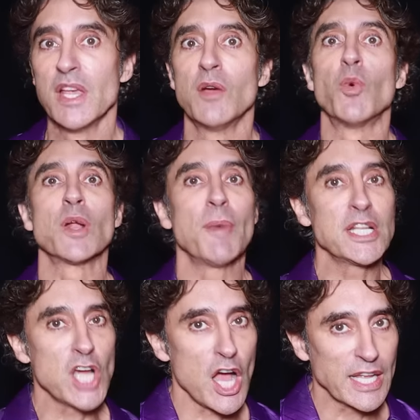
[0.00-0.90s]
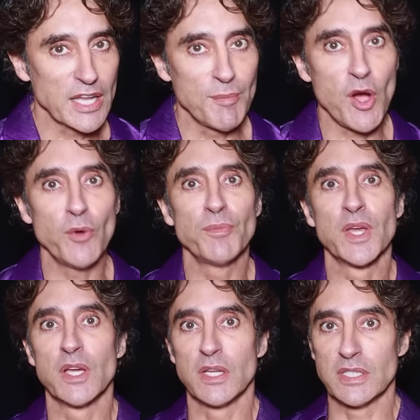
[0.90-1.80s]
What am I talking about?
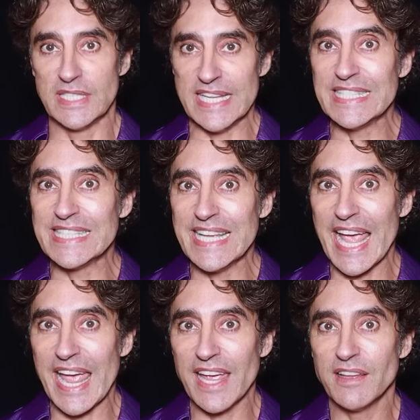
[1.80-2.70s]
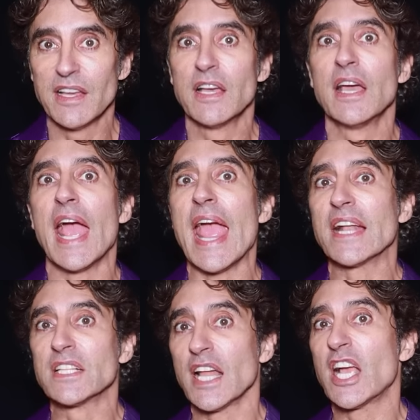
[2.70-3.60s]
TCA
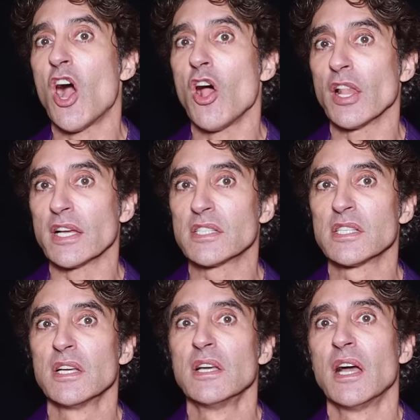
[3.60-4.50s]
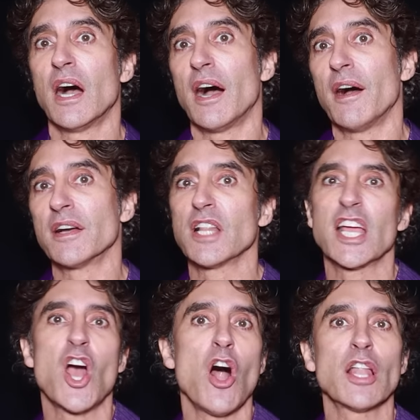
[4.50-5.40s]
and glycolics. Uh,
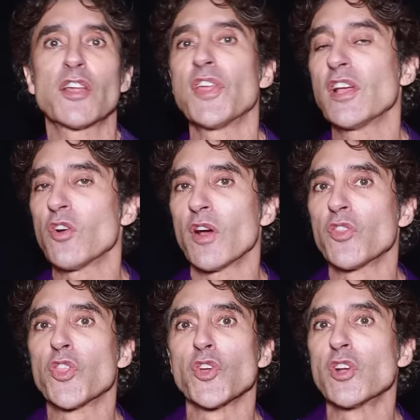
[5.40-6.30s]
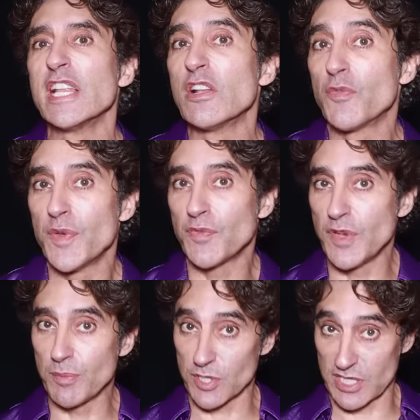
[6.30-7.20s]
glycolic, think around 30 to
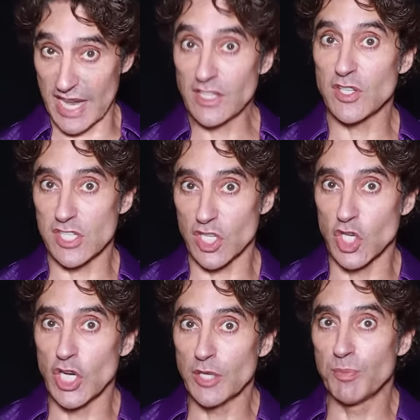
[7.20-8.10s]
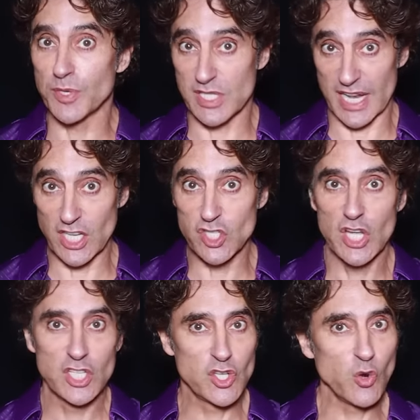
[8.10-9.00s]
50% is a good percentage.
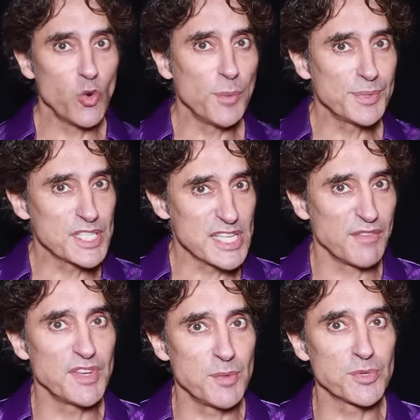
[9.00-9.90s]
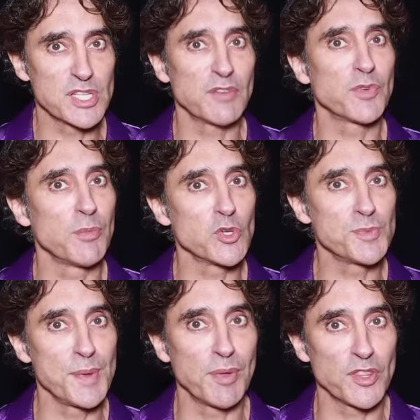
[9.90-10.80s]
Don't go up to 70% for most
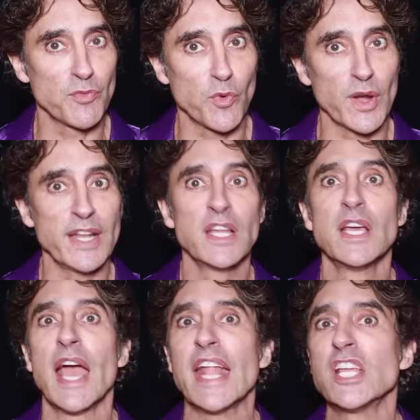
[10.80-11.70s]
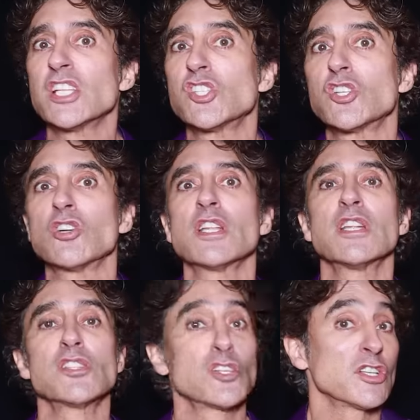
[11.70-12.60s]
people on the forehead, and you can
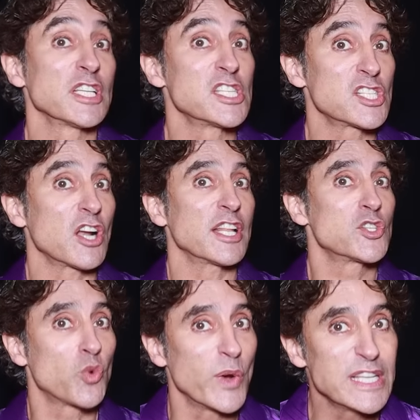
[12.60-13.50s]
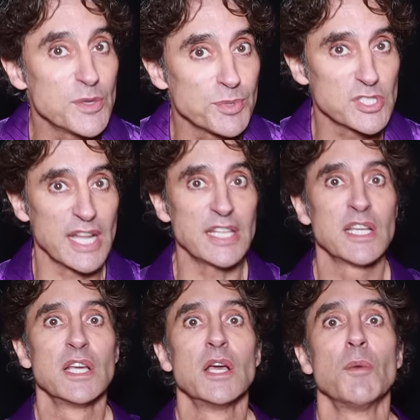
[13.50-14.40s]
certainly, certainly start at 20%,
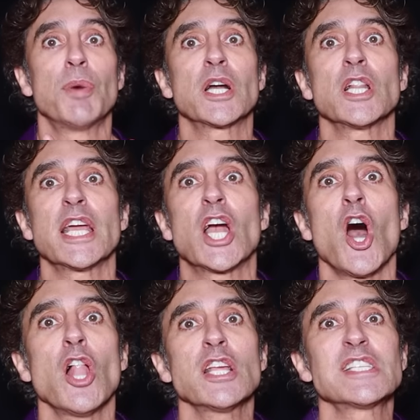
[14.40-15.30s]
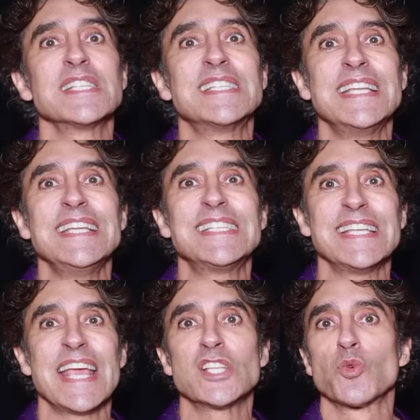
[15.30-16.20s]
but glycolics and
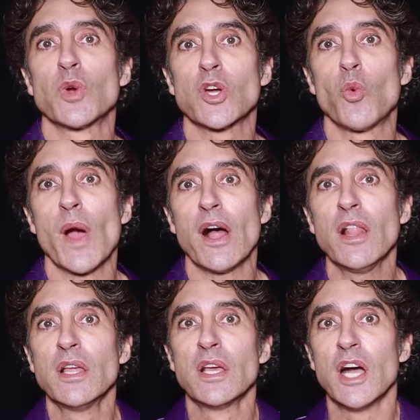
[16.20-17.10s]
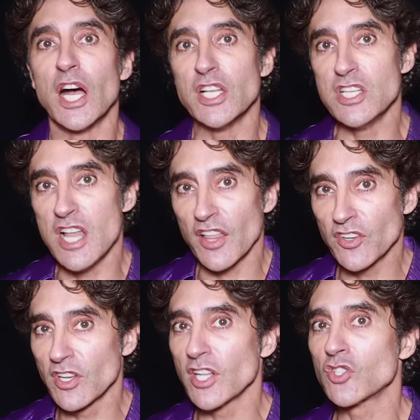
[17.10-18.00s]
TCAs work well.
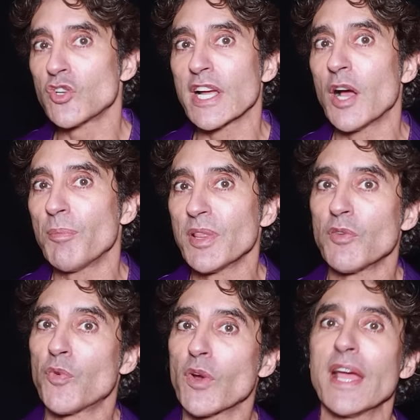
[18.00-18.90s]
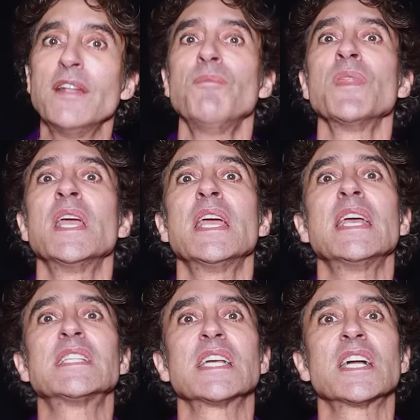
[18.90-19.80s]
Another little trick up in the forehead
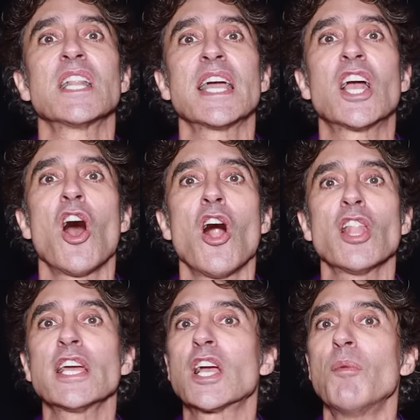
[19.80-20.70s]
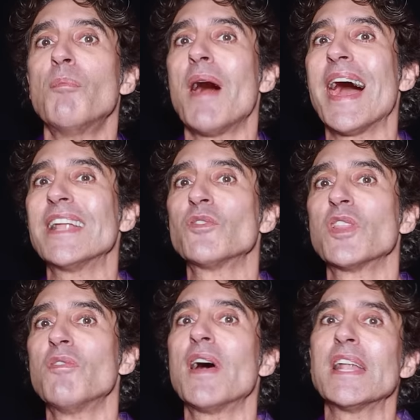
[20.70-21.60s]
is a glycolic combined with
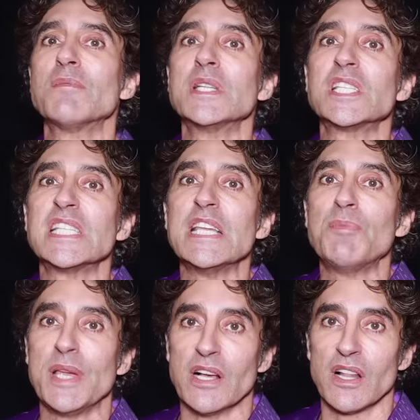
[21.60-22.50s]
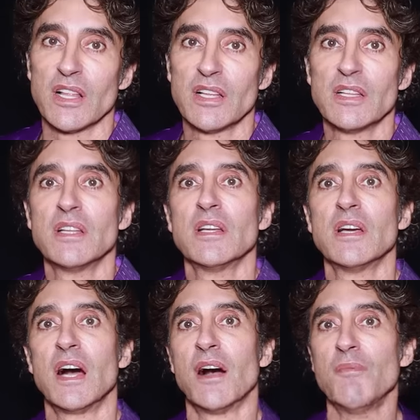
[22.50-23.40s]
a vitamin C peel.
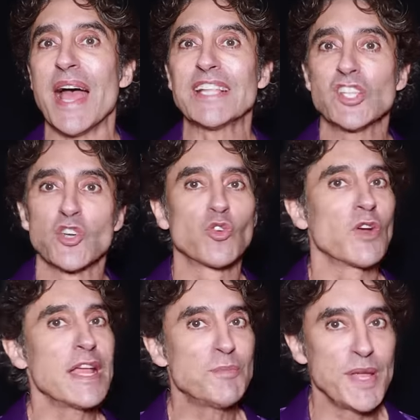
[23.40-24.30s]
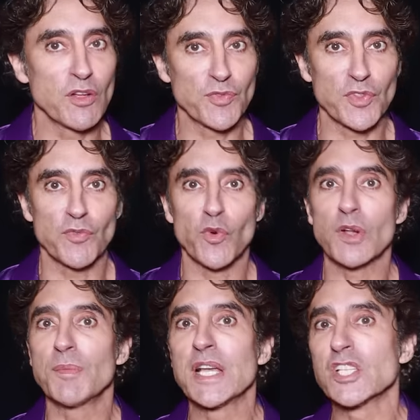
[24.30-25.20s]
Um, that's a great peel for the
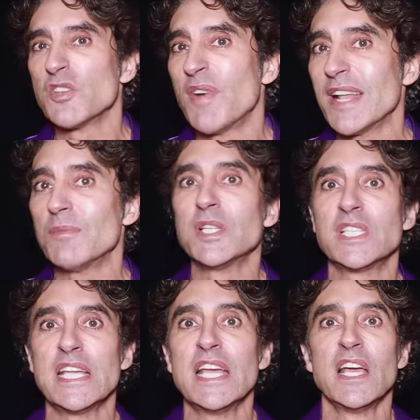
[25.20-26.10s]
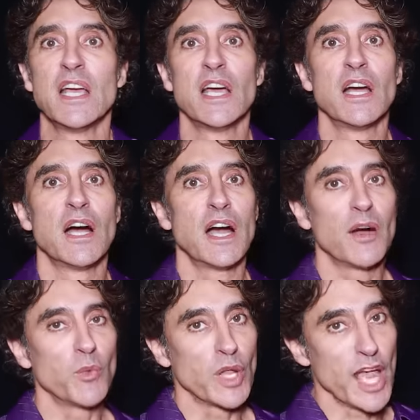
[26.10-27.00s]
forehead because the vitamin C
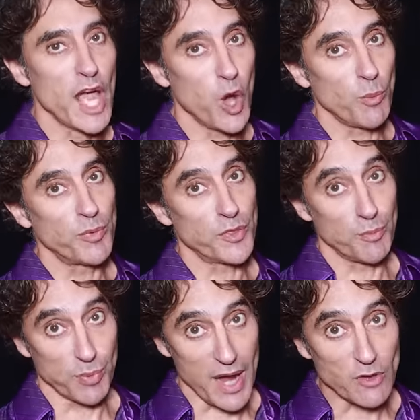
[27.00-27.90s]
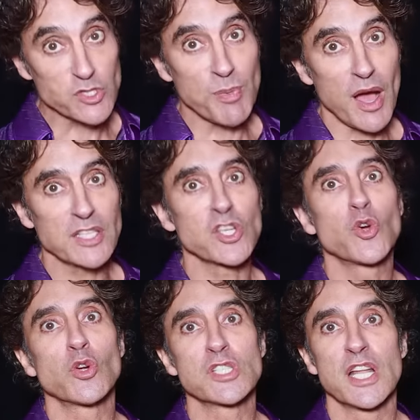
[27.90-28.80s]
uh, will help with brown spots. Of
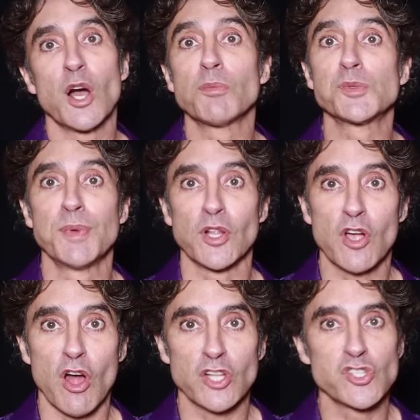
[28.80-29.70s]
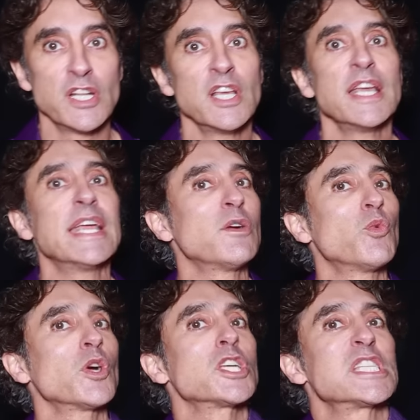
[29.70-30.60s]
course, it helps build collagen. It
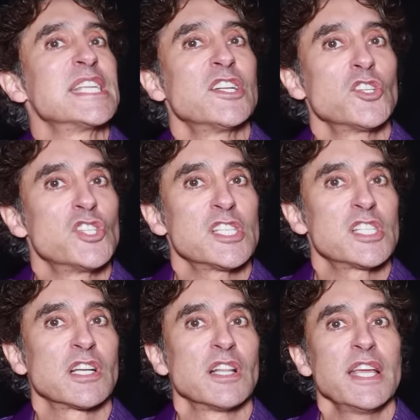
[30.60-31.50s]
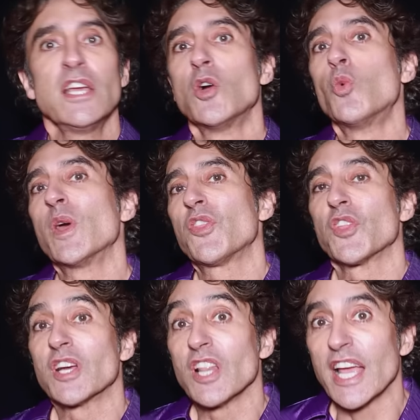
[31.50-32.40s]
works synergistically with
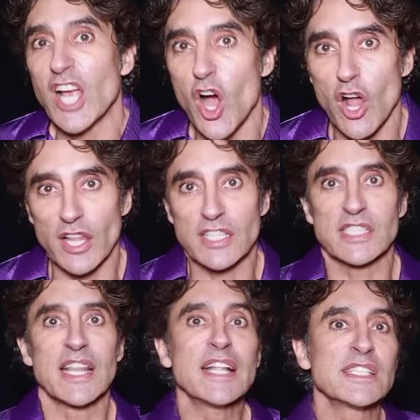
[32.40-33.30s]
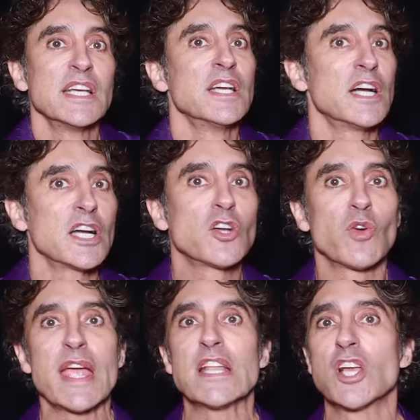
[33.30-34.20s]
the glycolics, and that's a
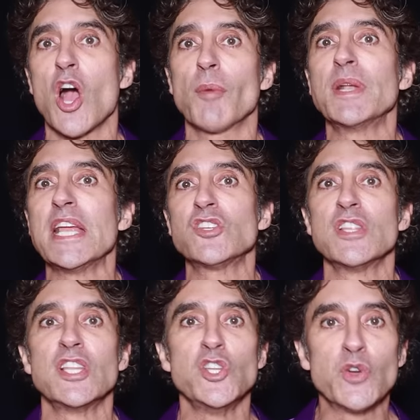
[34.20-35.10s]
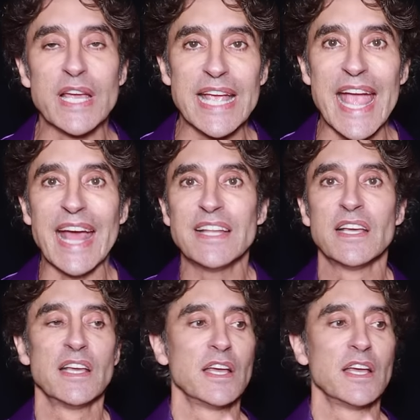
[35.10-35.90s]
great combination that you can get.